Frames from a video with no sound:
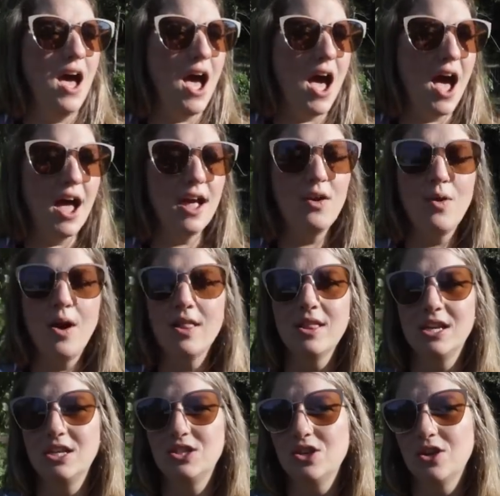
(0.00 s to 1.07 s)
a high
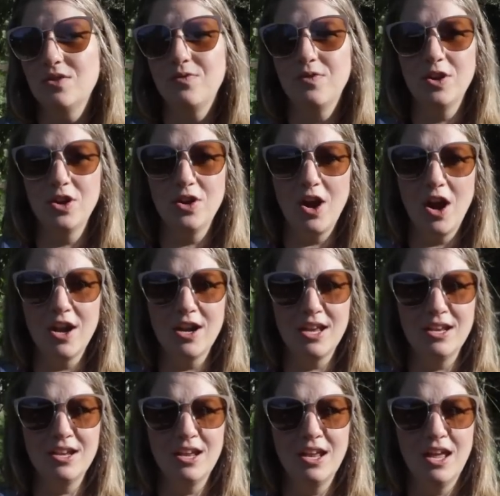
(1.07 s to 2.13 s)
quality dirt for your
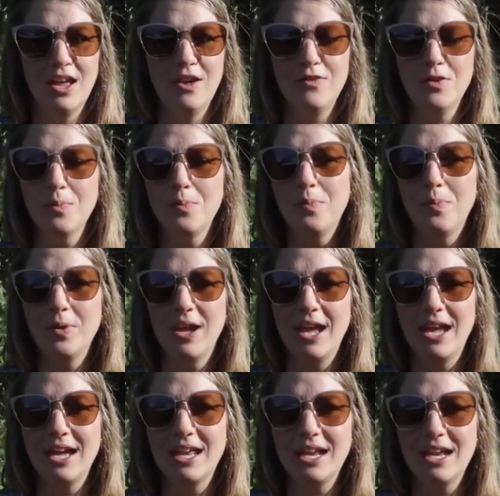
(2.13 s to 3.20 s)
garden if you're
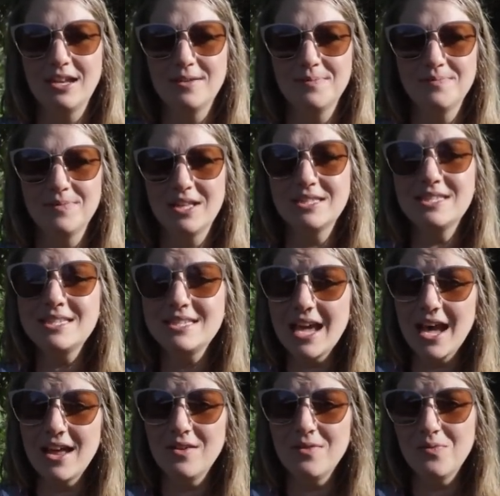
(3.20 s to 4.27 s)
bringing it in.
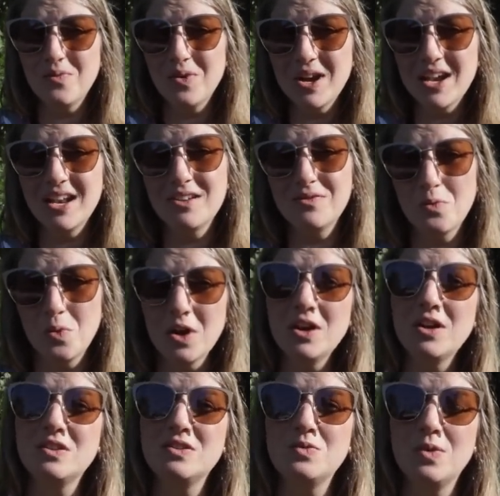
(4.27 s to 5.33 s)
Instead, we're gonna work
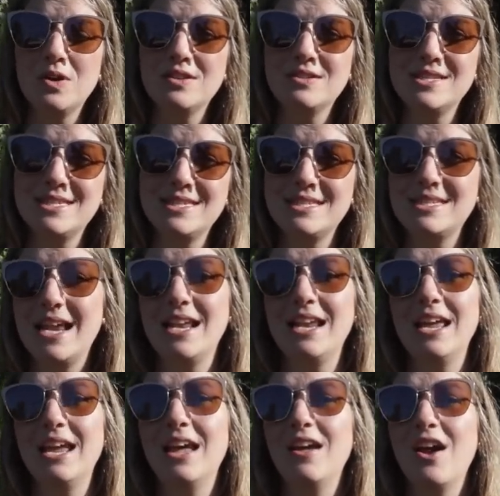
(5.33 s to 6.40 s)
towards
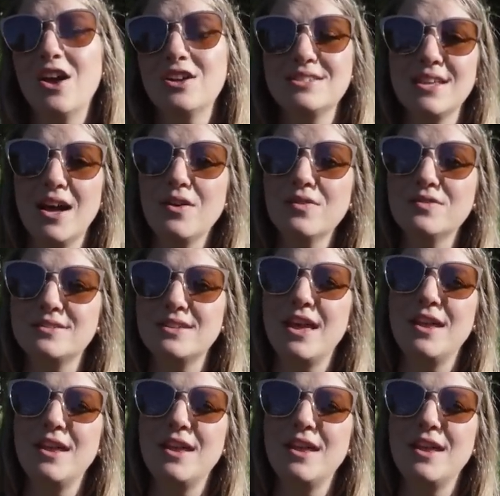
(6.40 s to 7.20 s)
sustaining it ourselves